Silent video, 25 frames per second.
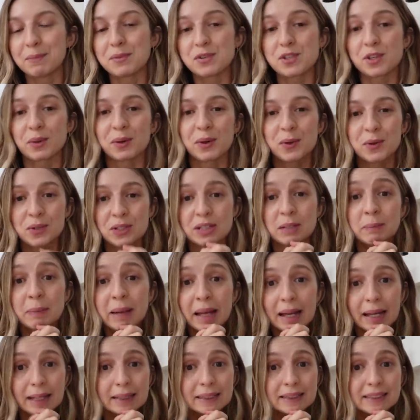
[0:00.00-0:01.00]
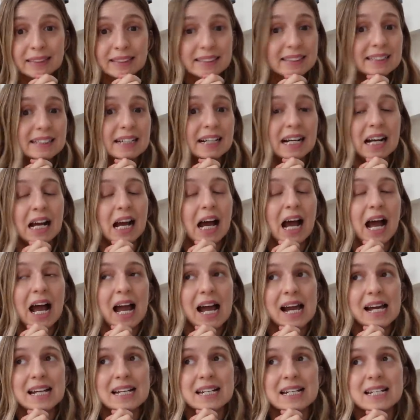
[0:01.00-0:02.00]
So I ordered the black.
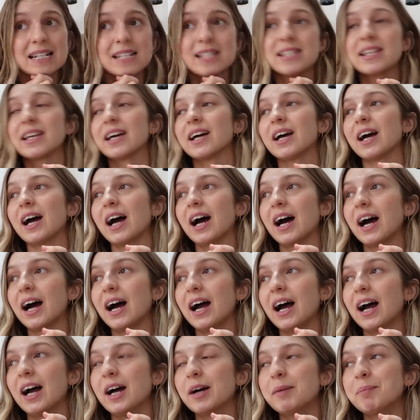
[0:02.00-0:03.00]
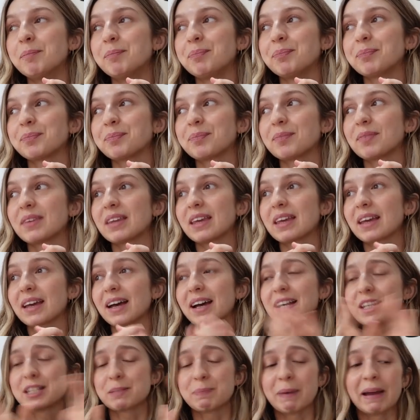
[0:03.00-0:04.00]
And
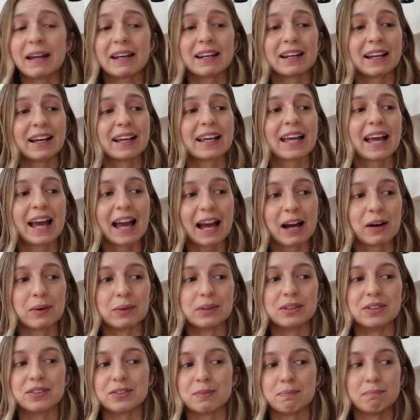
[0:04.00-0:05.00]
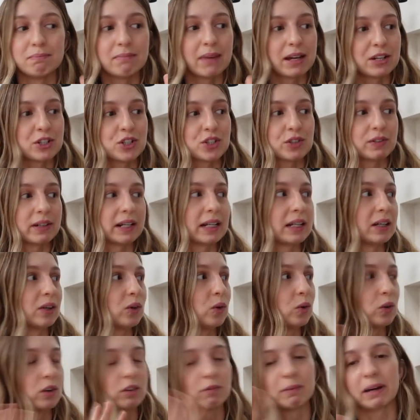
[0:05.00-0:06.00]
I spent like hours measuring
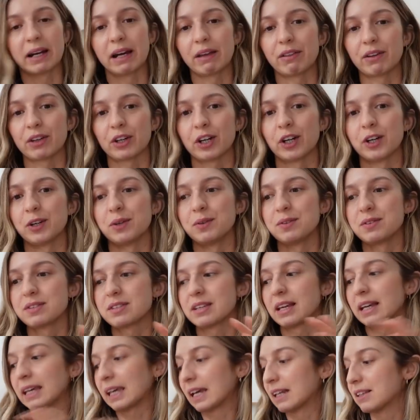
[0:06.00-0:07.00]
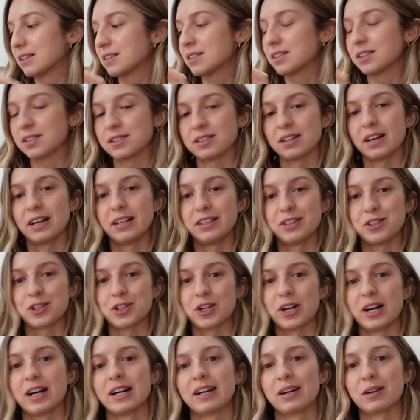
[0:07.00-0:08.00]
all of my other coats against the size
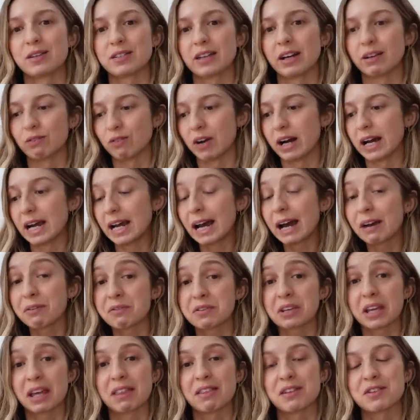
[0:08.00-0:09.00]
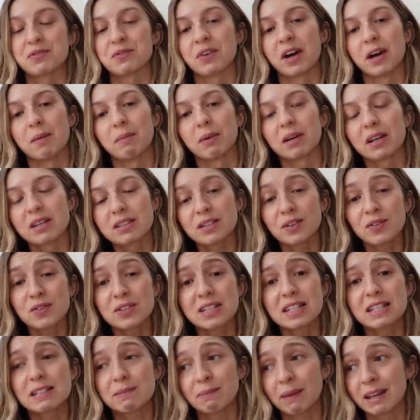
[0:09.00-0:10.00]
chart. And I was like, right, I have to get this right. Because
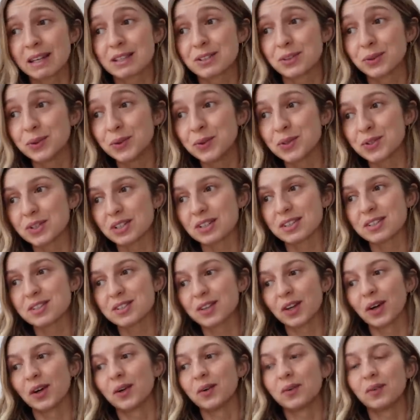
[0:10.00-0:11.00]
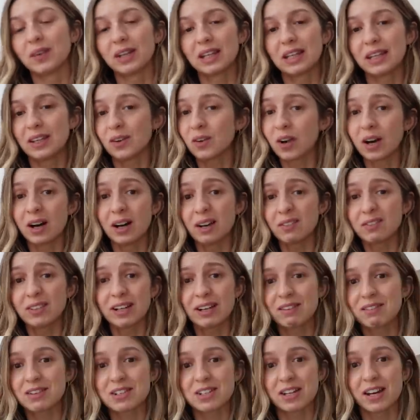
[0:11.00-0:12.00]
obviously it's made to order, so you can't
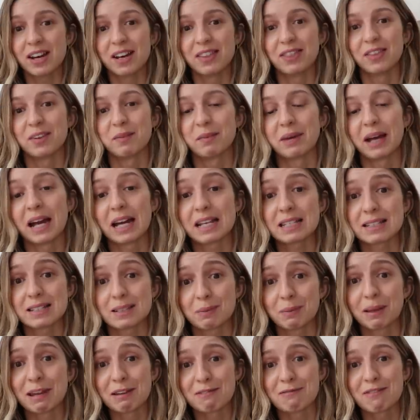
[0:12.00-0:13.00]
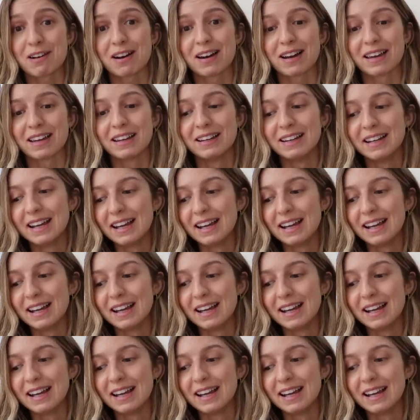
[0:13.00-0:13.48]
really return them. It has to be right.